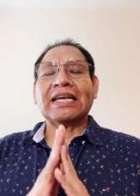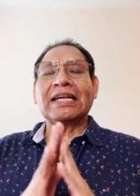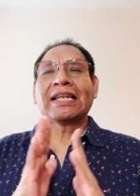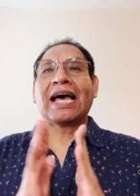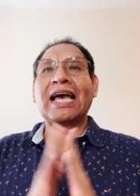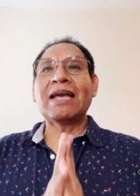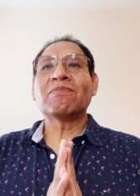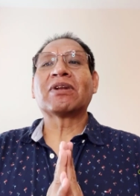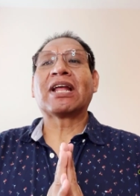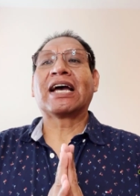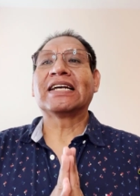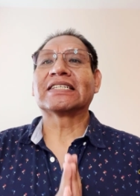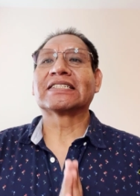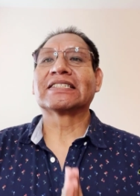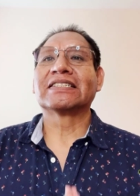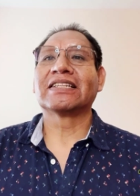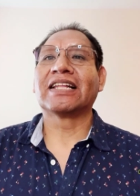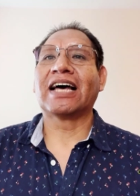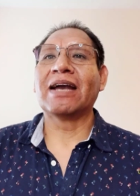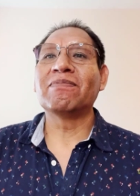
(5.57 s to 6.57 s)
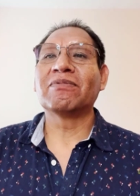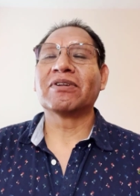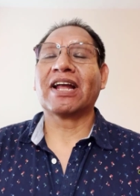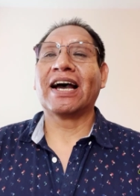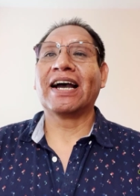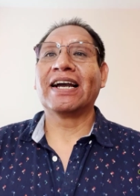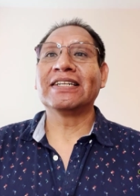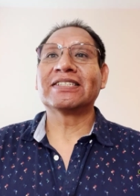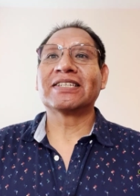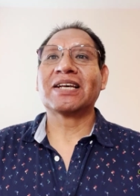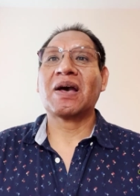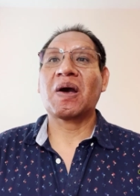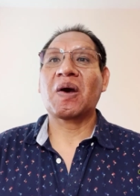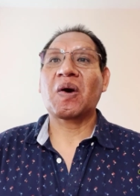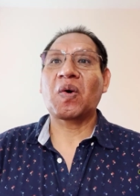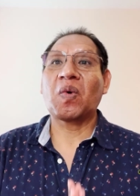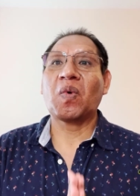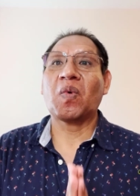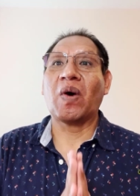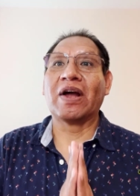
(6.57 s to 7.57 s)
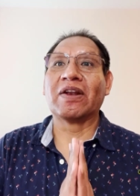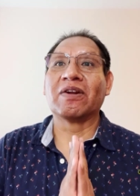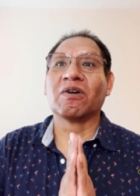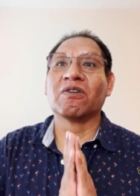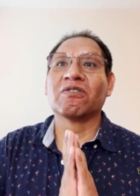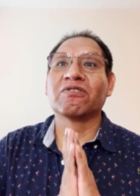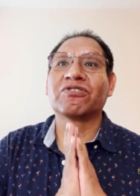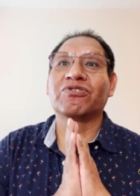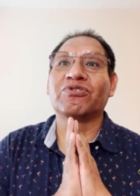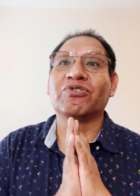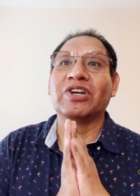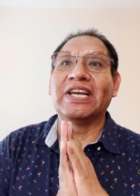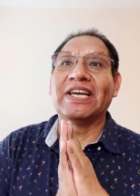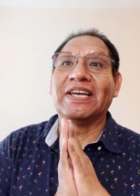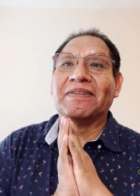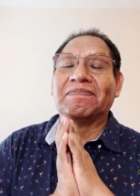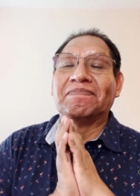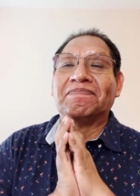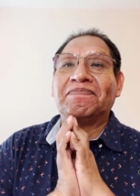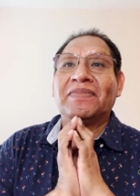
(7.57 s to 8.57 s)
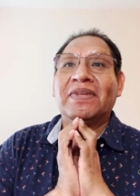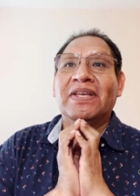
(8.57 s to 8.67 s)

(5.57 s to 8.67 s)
limonites. Limonites 103.